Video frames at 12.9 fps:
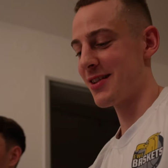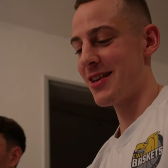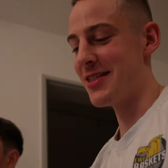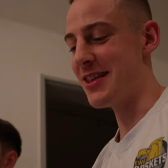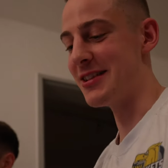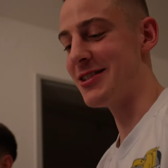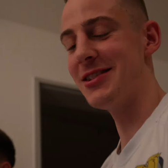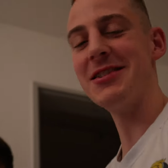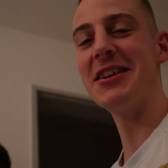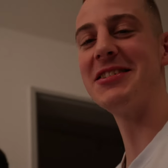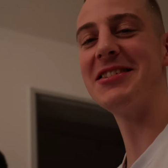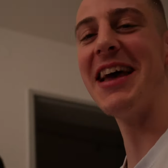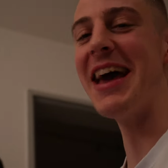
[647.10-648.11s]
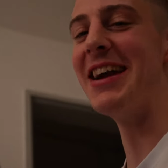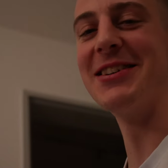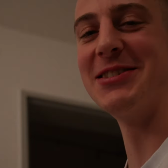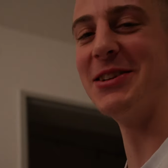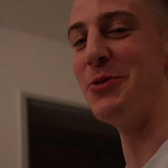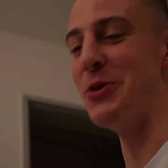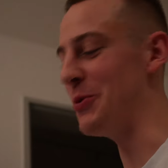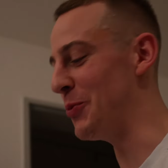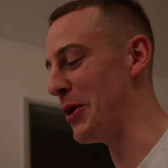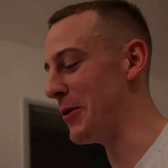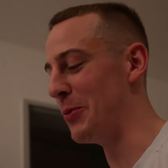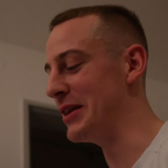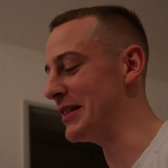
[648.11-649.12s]
This is energy
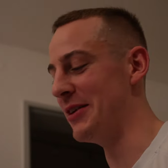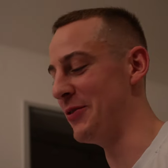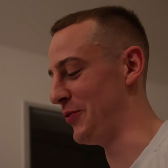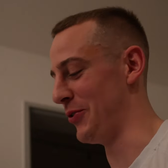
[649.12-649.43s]
we live